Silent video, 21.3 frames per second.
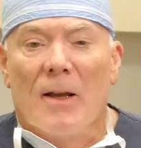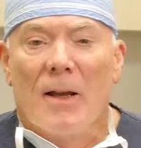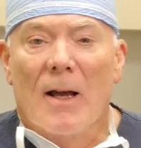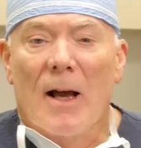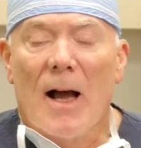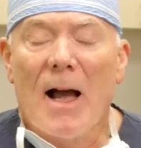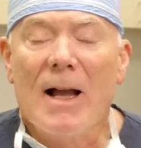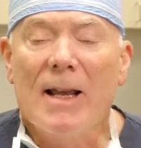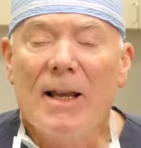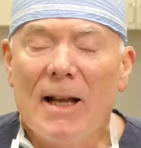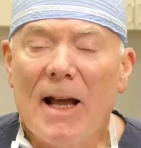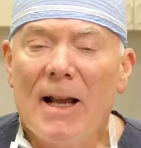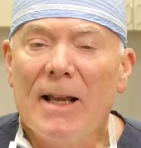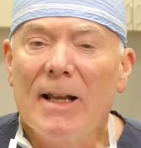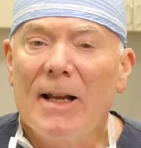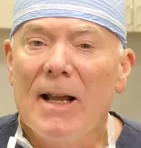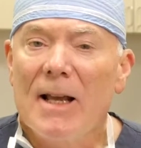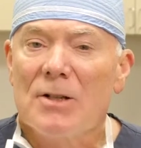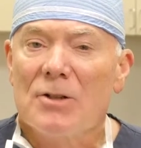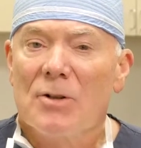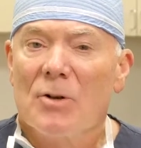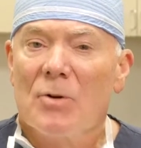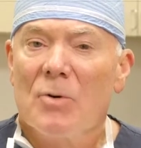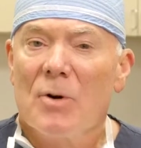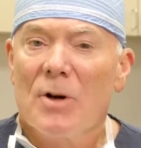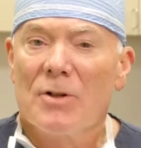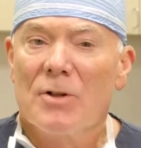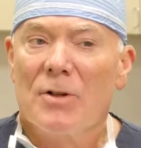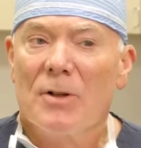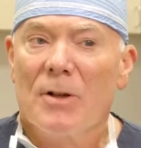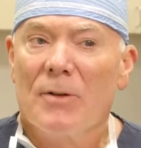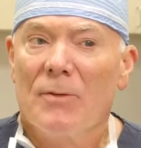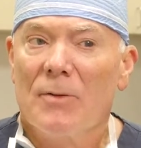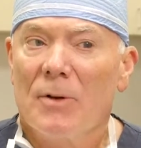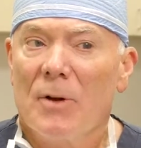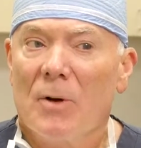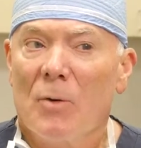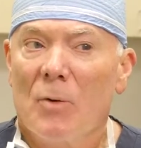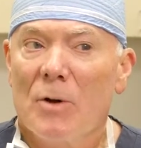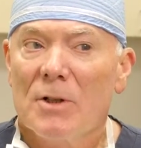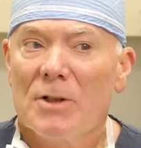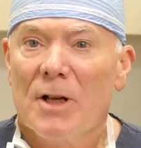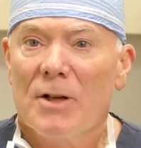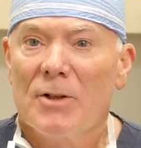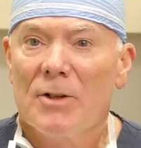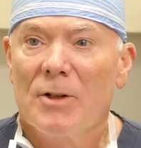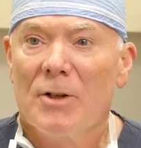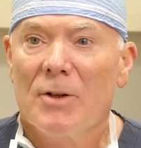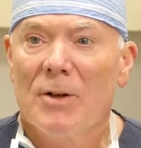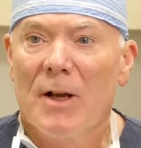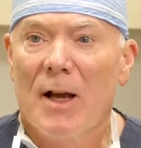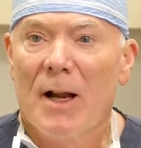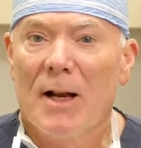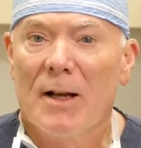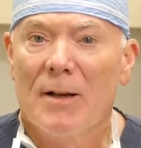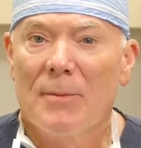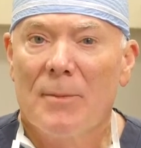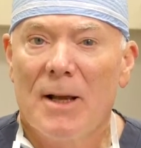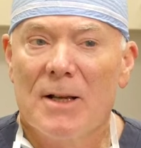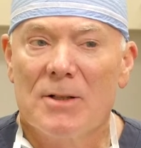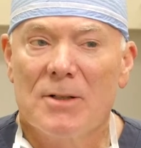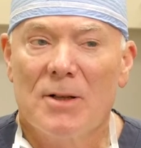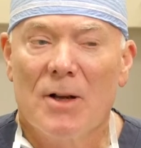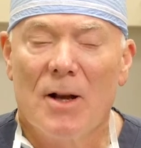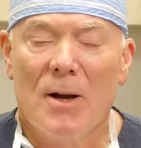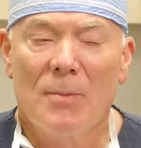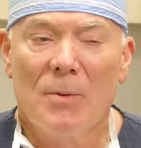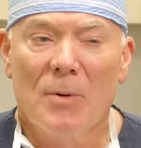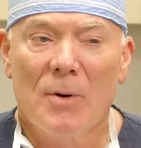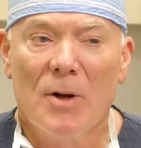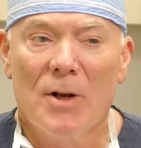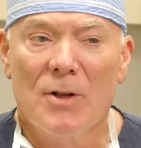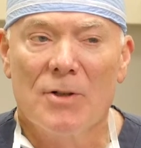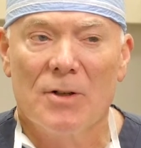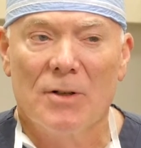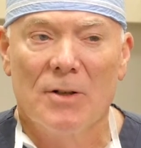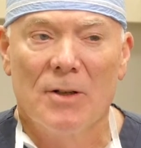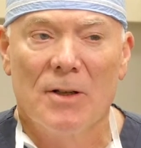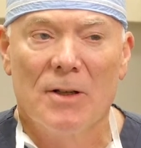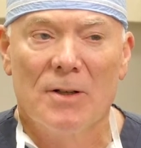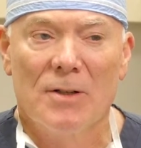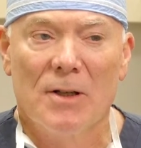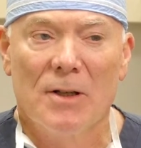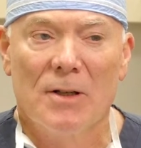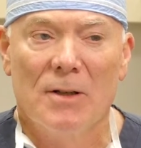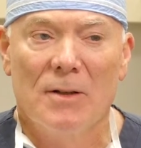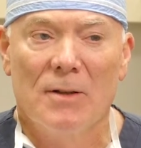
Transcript: Yeah, I get asked the question of, once I do a gynecomastia operation, is